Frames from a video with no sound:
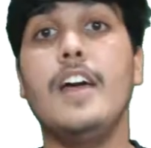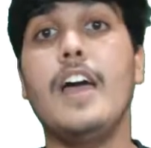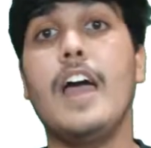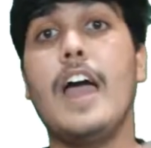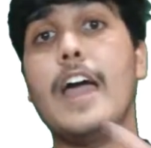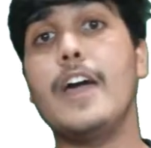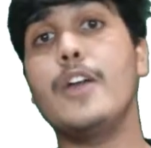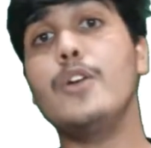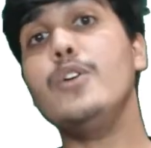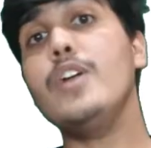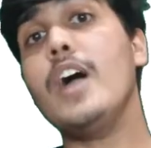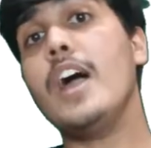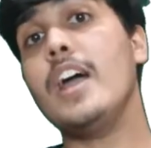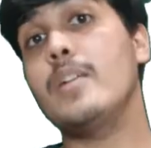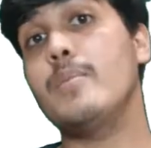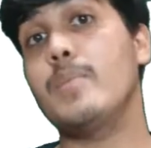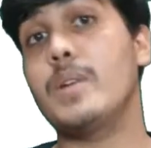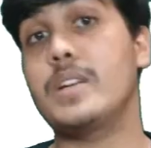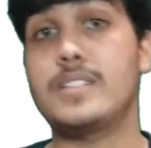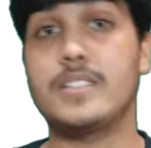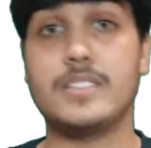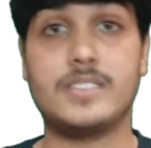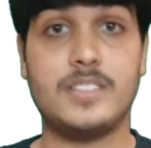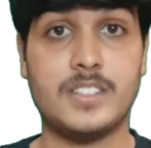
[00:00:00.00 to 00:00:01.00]

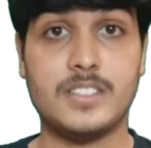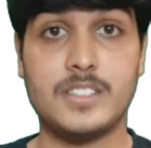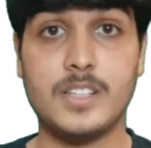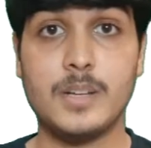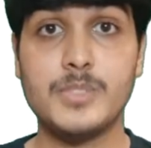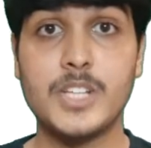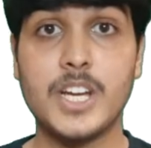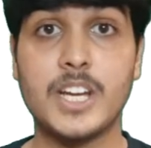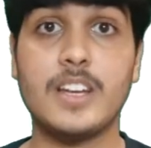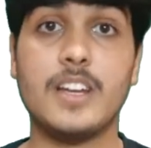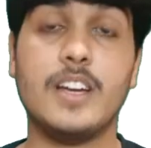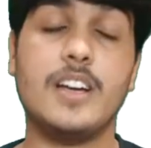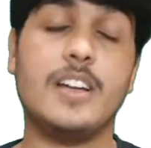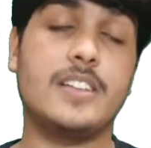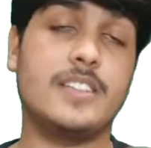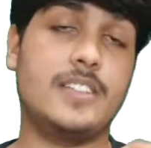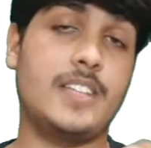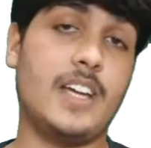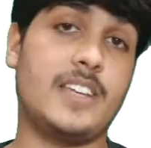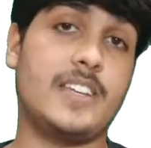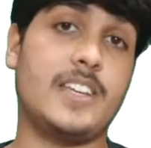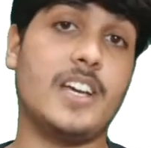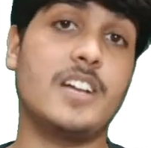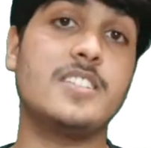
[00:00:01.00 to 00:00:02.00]
Aerodynamics is the subject
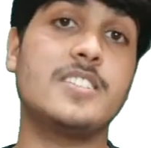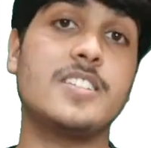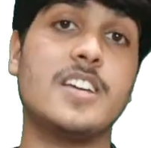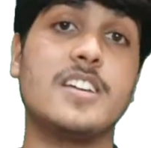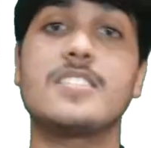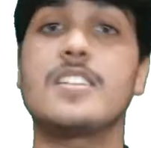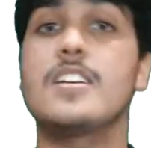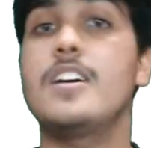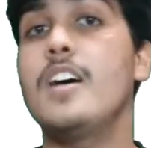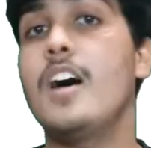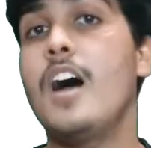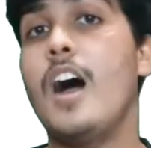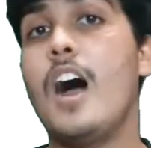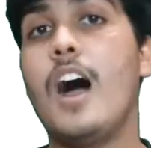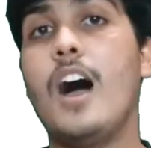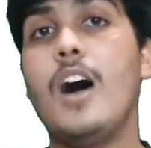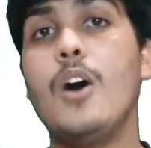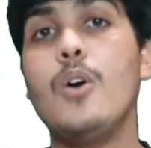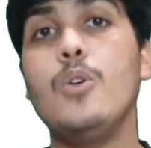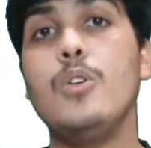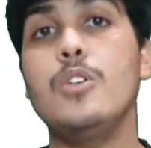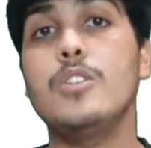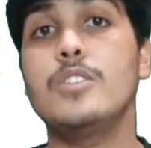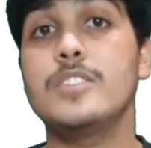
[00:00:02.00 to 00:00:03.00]
that tells us
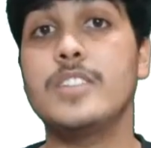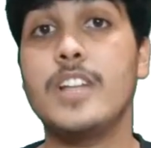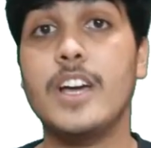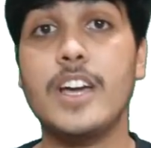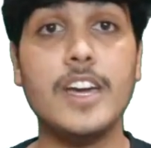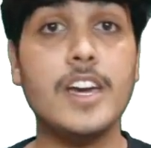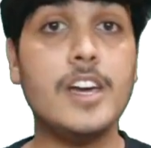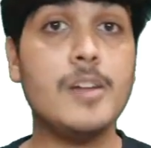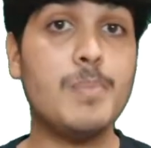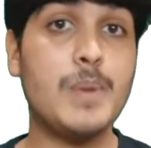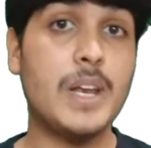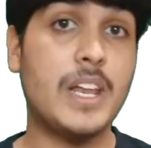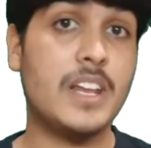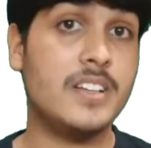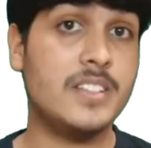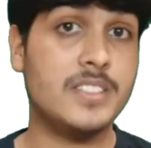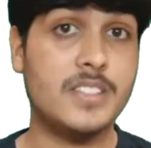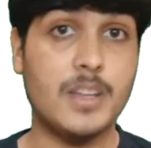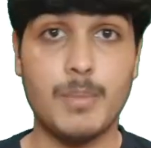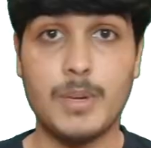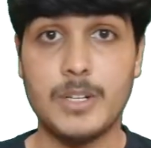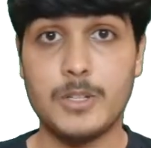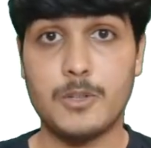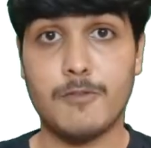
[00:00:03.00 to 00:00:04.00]
how the airplane is
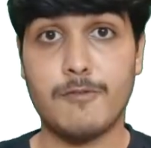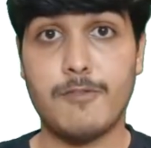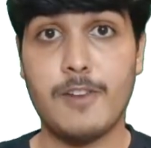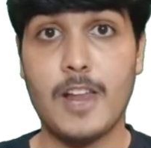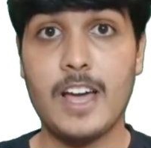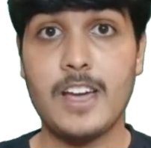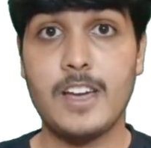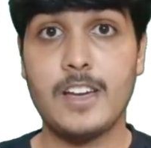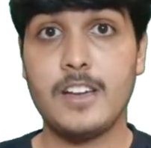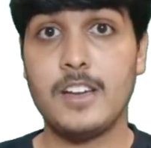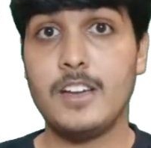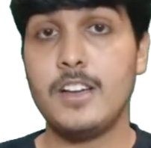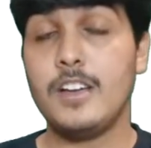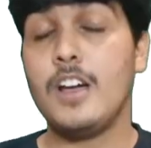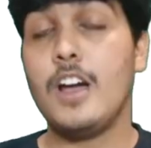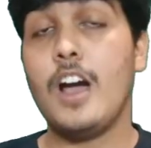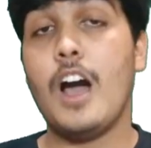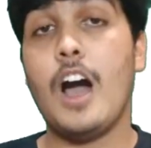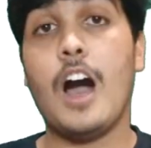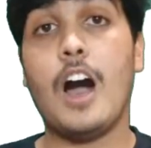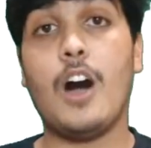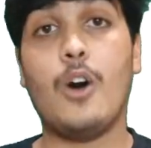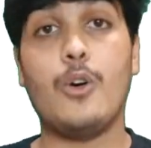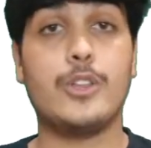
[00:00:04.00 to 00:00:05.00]
able to fly,
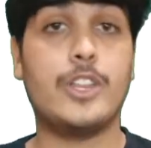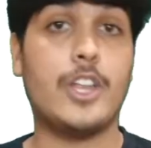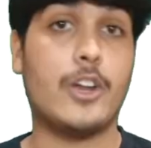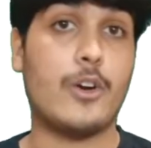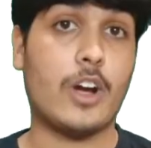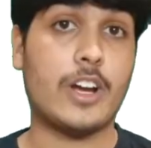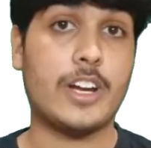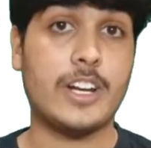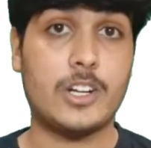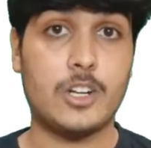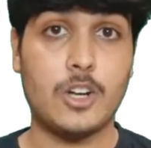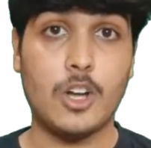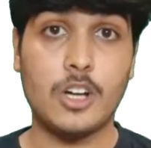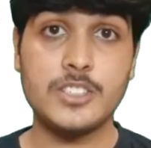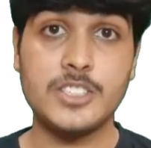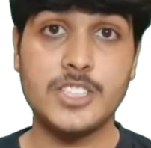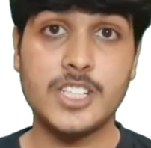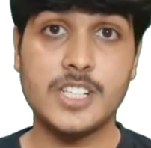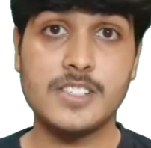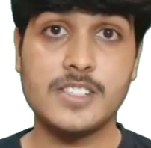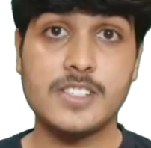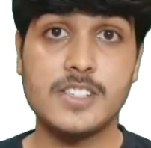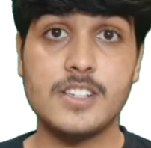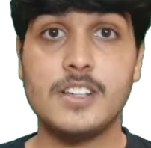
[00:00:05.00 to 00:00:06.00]
how the rocket
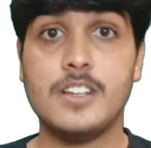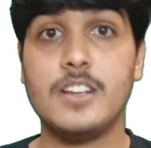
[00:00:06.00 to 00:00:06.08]
launches,